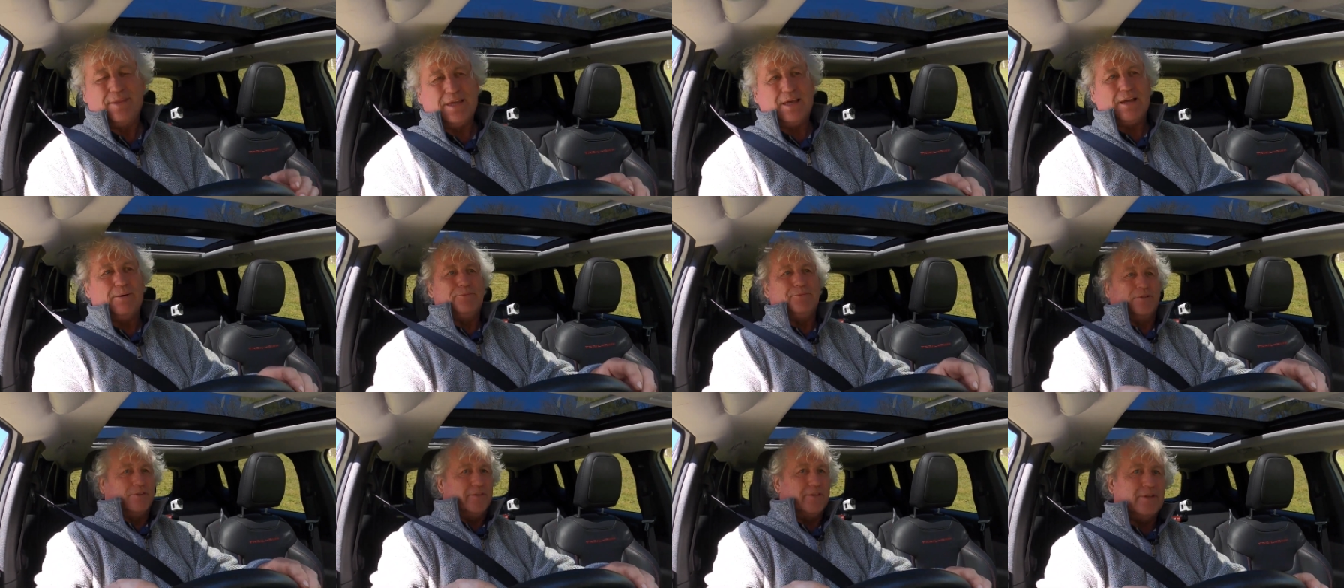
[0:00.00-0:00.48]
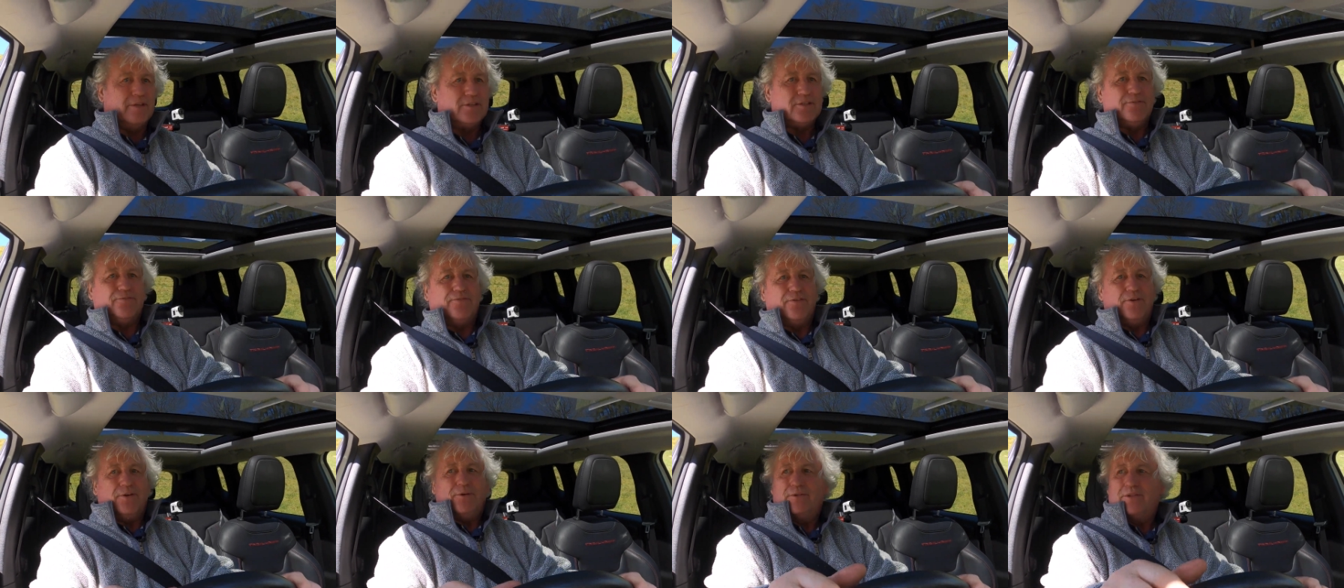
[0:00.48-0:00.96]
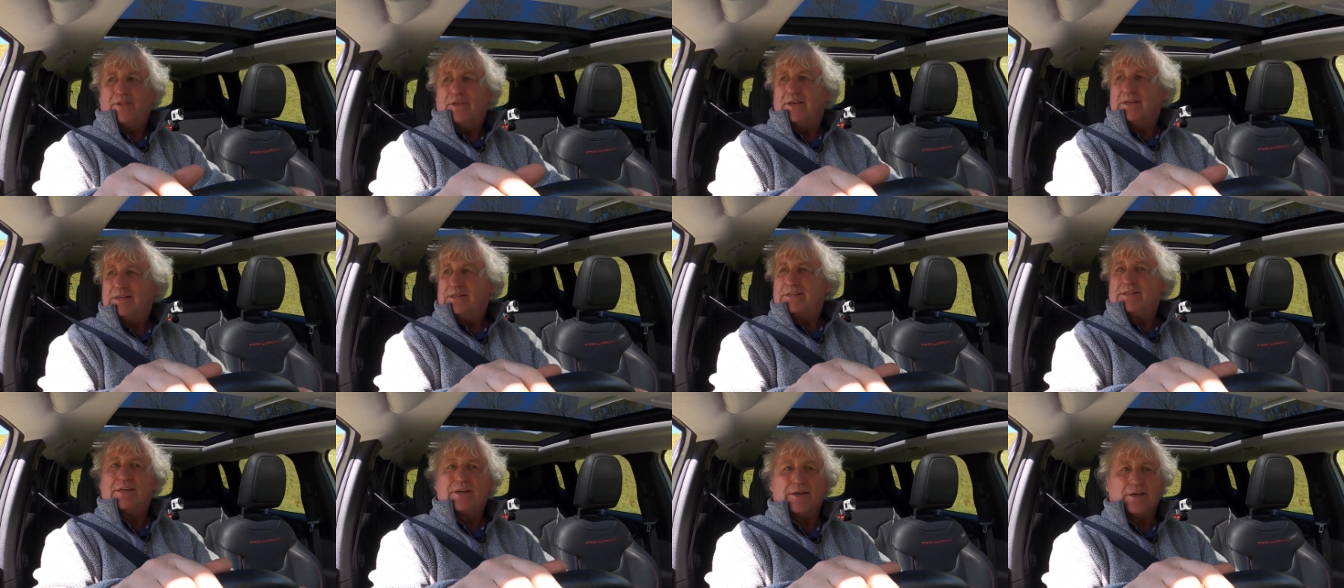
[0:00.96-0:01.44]
come on, there's a few
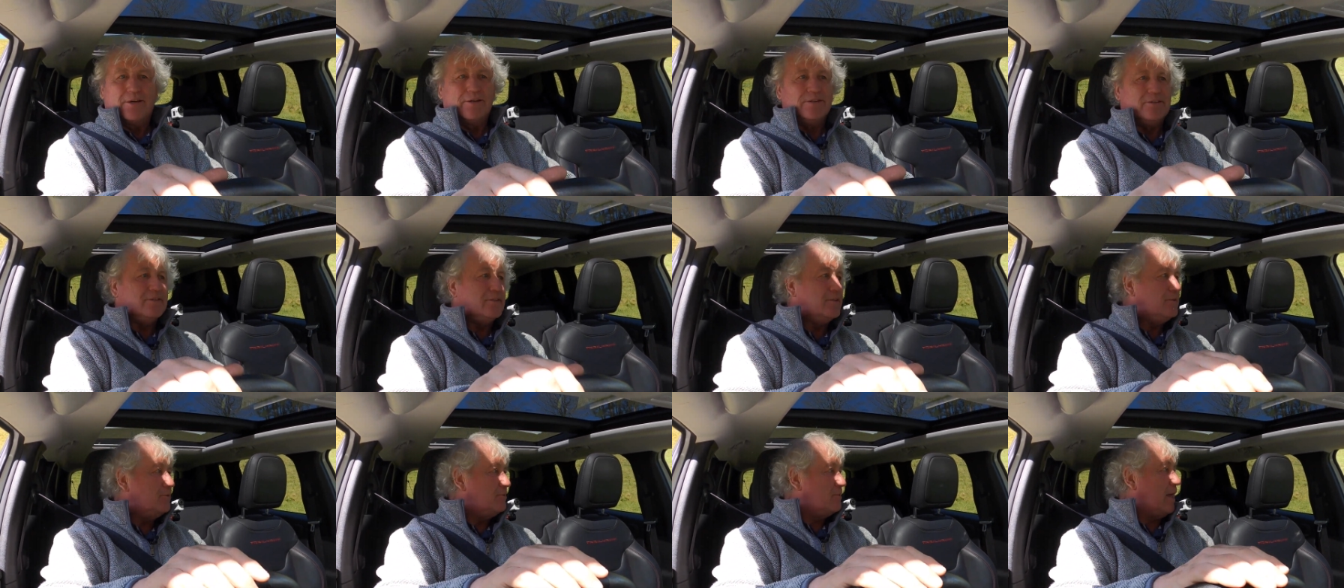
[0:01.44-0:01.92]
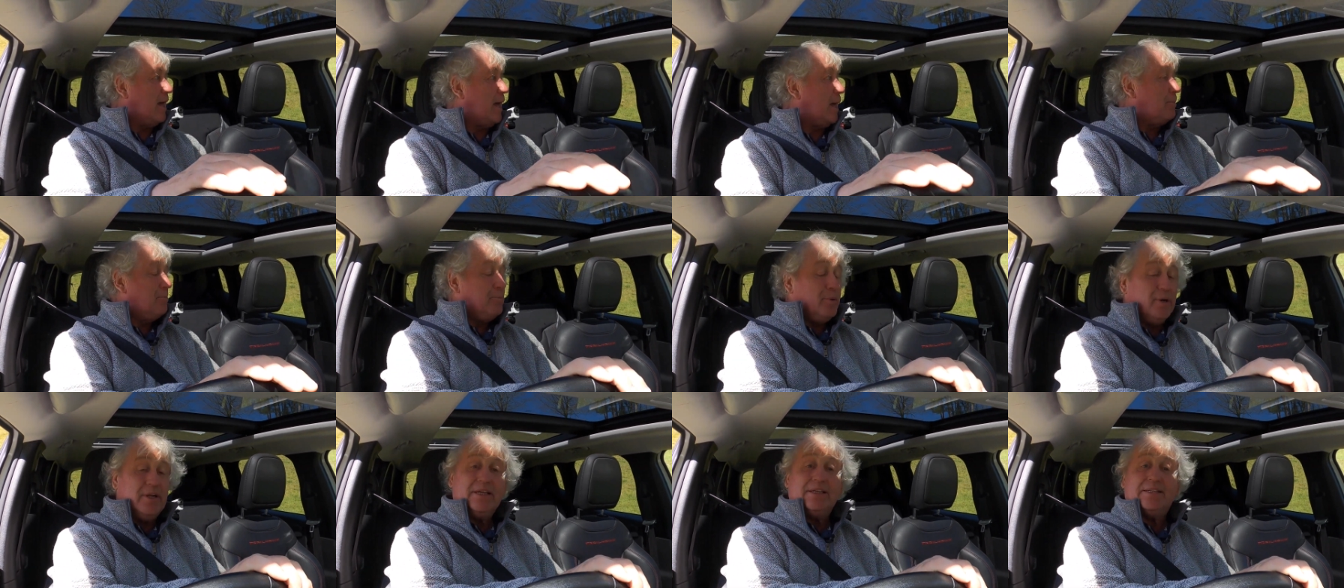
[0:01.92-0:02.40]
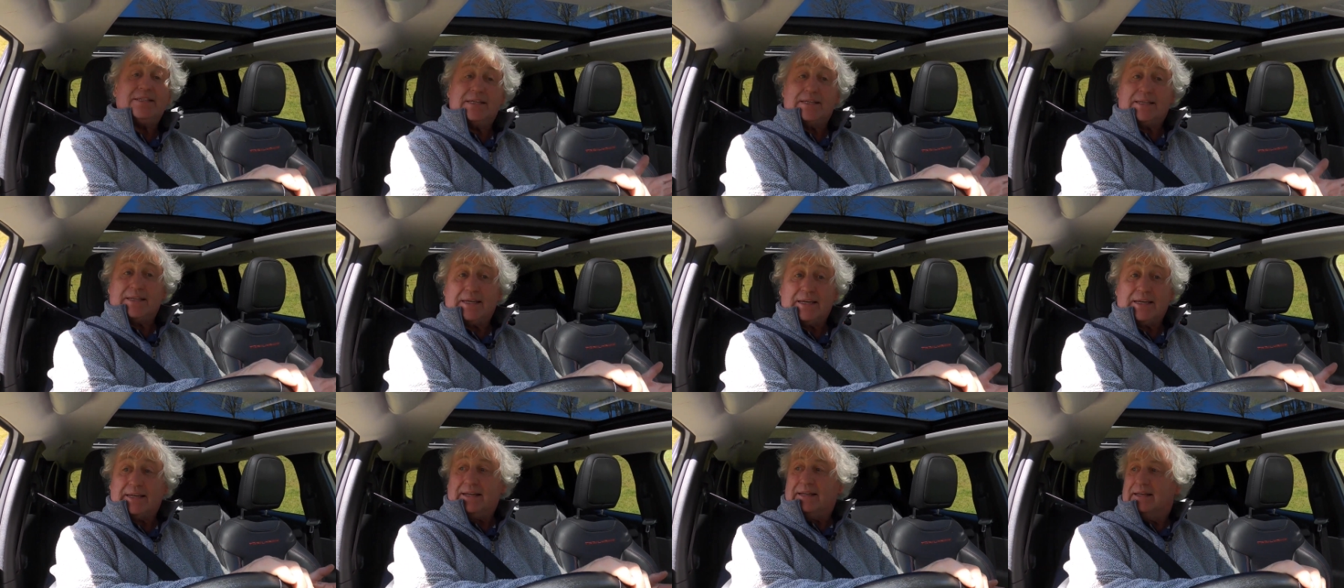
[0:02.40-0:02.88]
things that could do that, but it
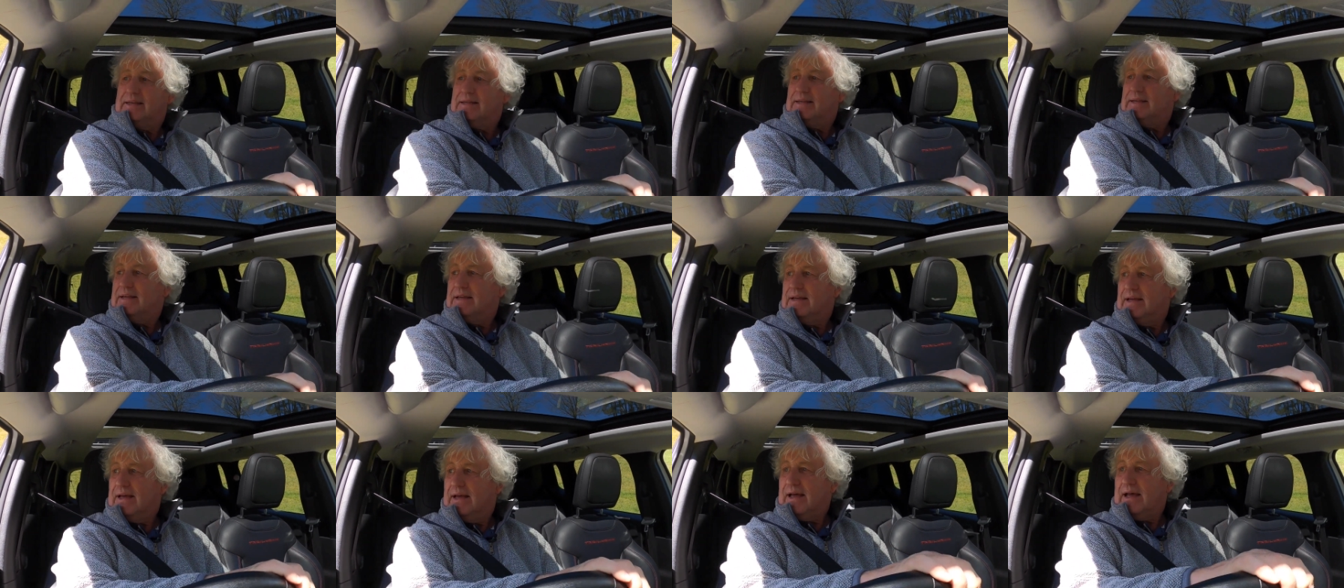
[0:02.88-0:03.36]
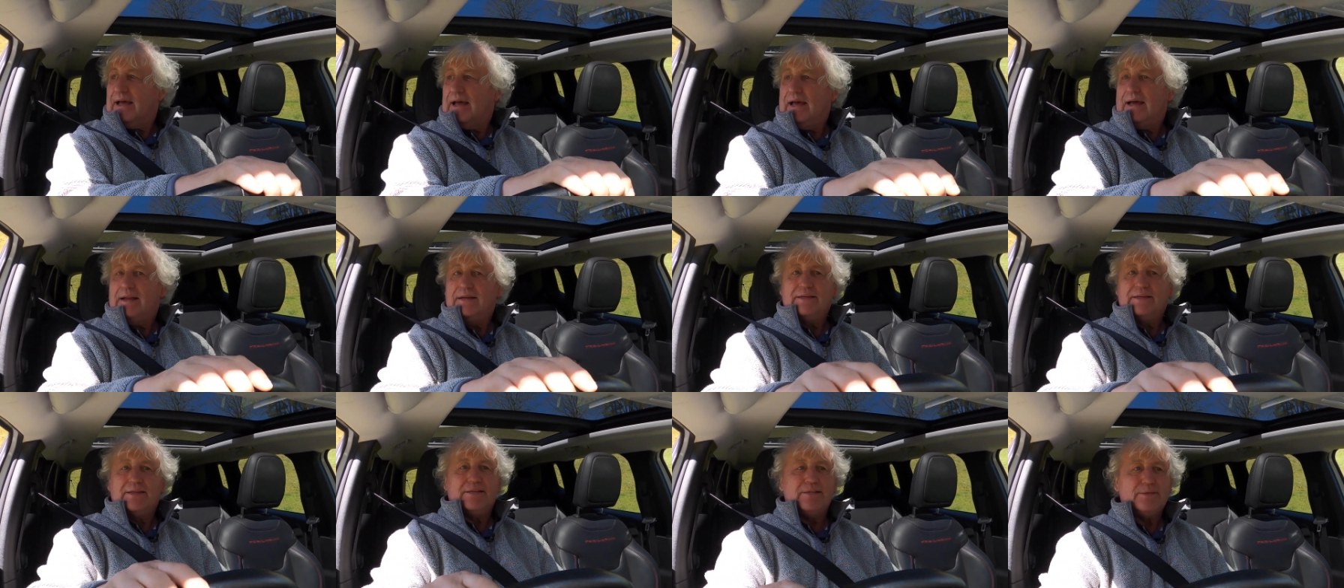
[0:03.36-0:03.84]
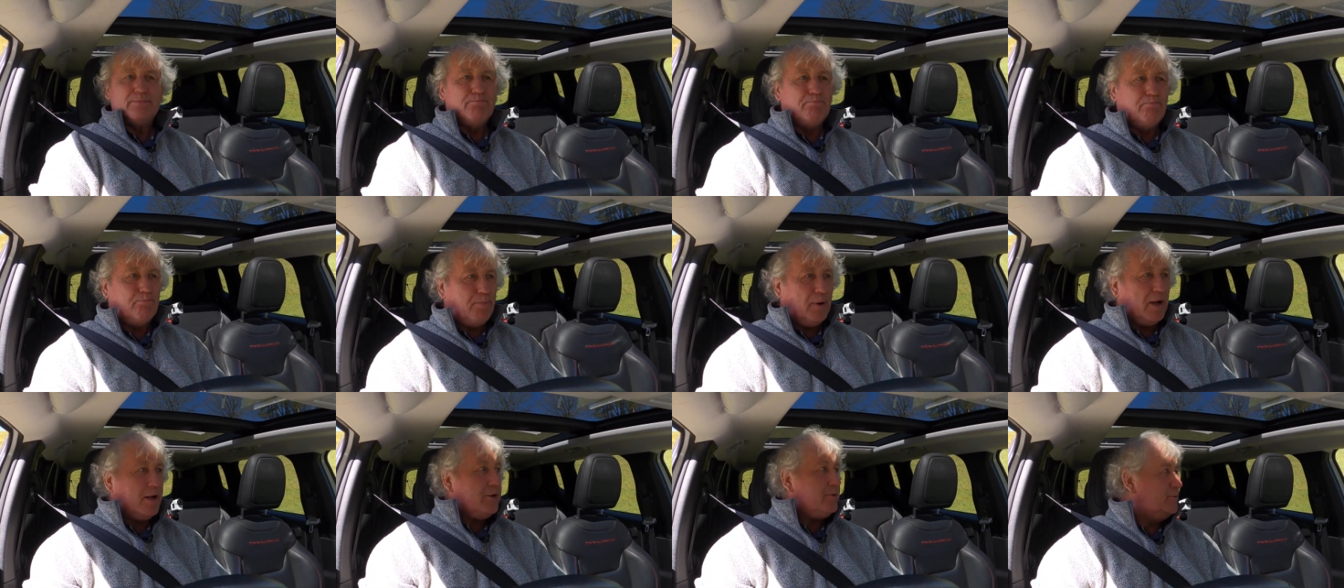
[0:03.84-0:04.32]
did it, and it is
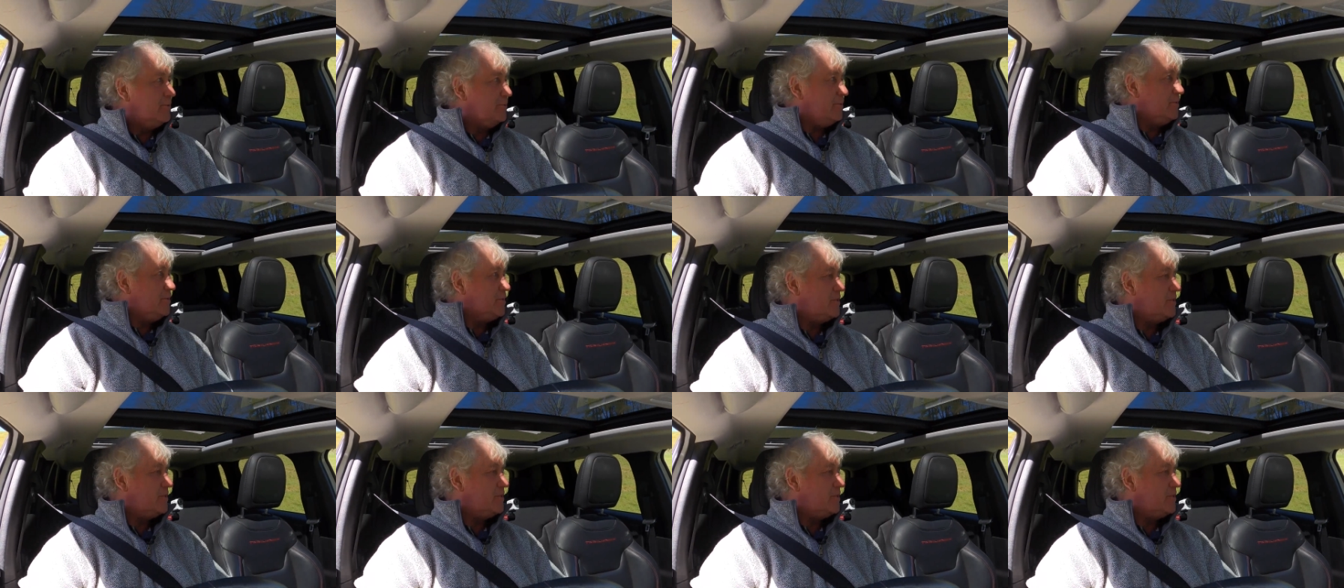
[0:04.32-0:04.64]
bone